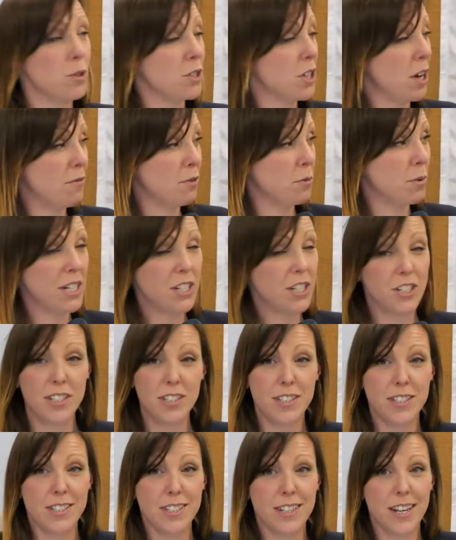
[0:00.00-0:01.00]
some more time for
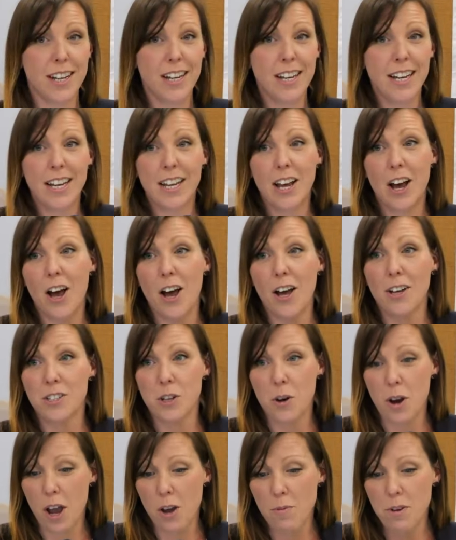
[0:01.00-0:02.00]
questions.
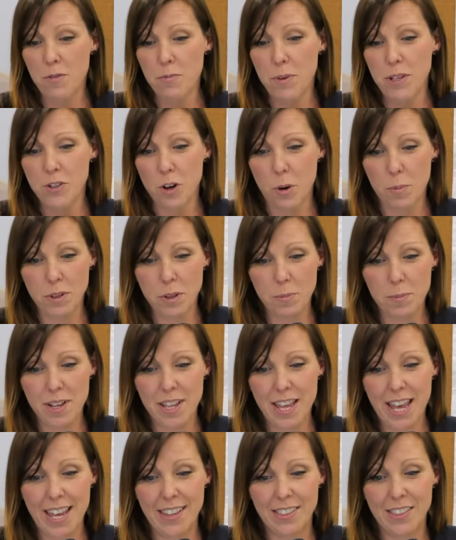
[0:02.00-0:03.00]
So I hope you've been dropping
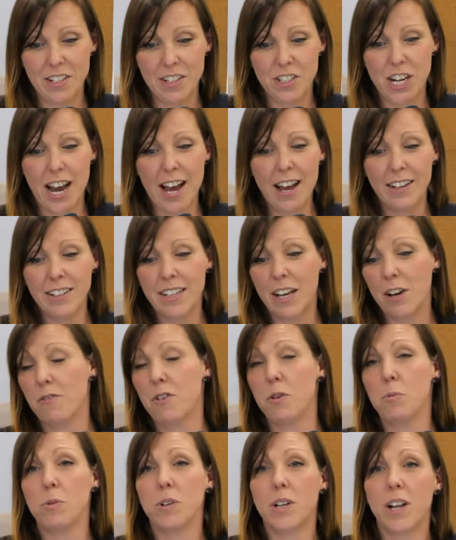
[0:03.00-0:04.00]
them in the chat. Now,
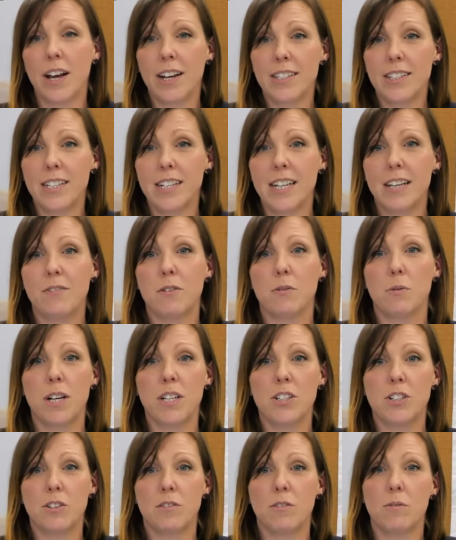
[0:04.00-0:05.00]
if you would like to leave a
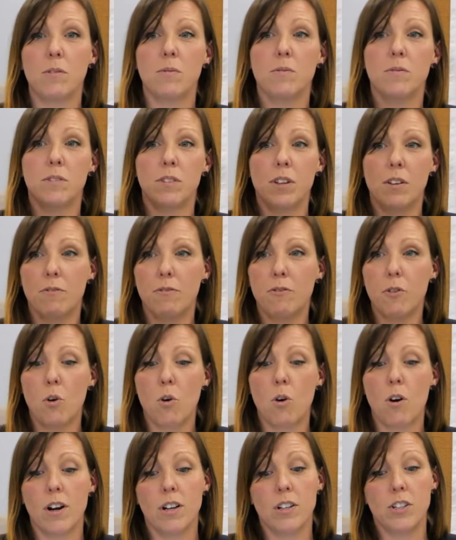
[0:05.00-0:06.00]
question
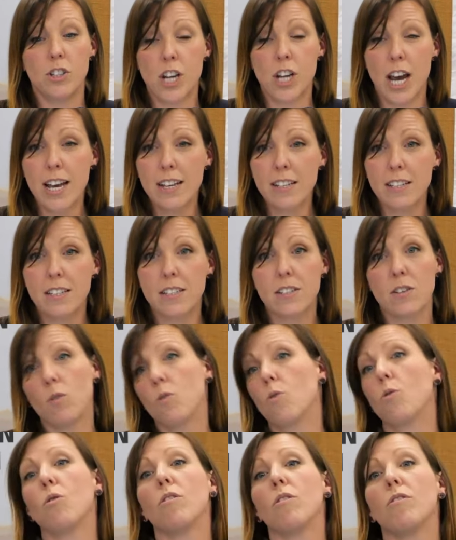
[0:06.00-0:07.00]
for Jess
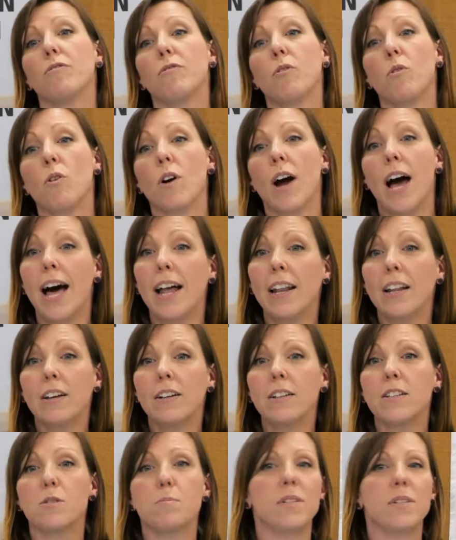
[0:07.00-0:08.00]
or for
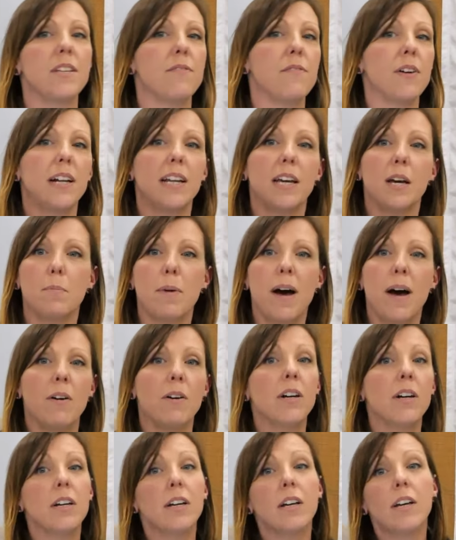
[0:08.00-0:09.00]
Helen specifically
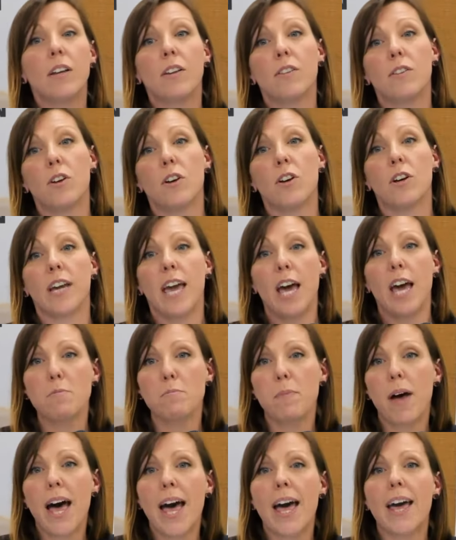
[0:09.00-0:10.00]
about the
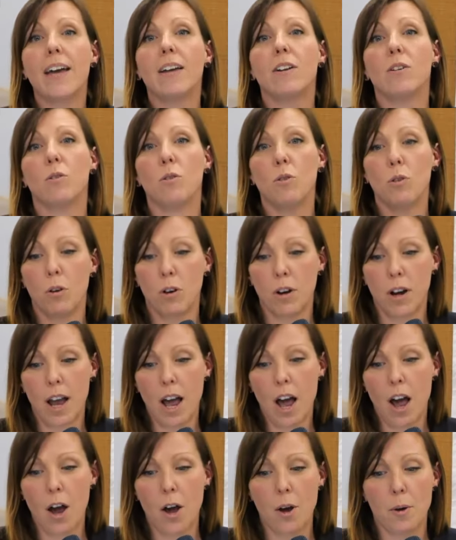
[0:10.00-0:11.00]
campaign
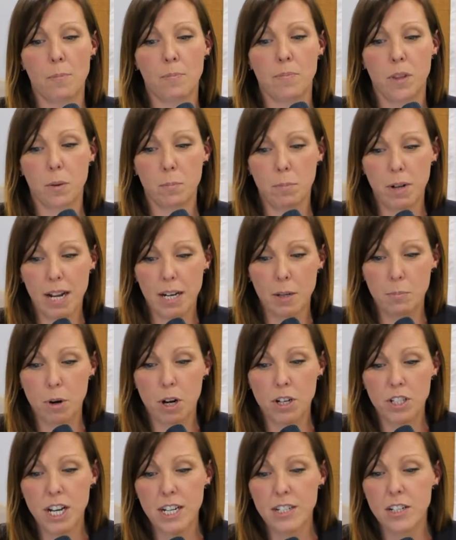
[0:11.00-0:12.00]
or the Platy
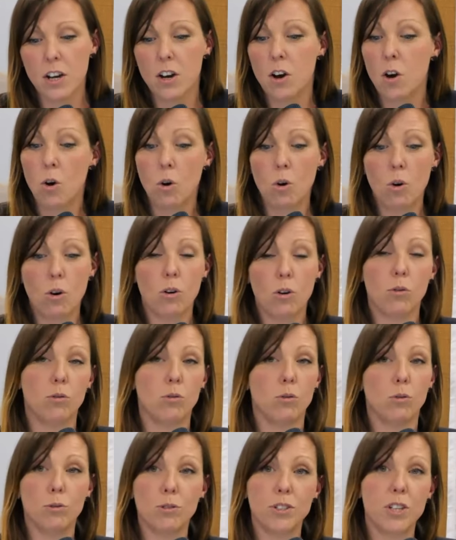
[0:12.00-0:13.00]
project, or
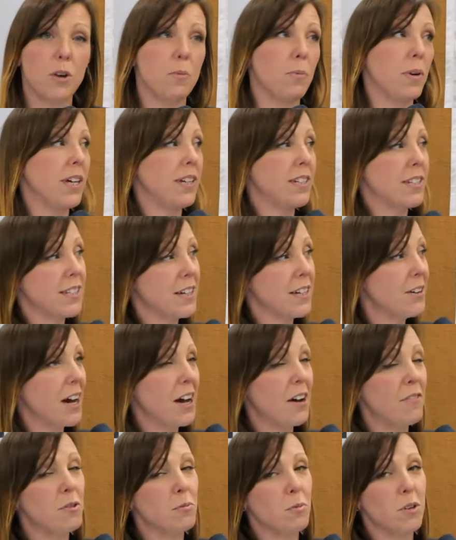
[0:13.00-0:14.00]
also we still
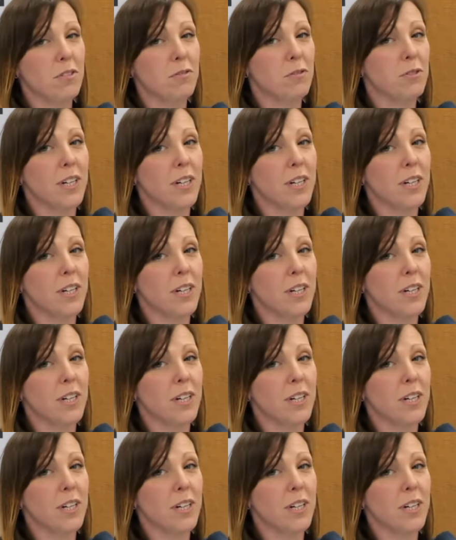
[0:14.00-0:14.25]
have the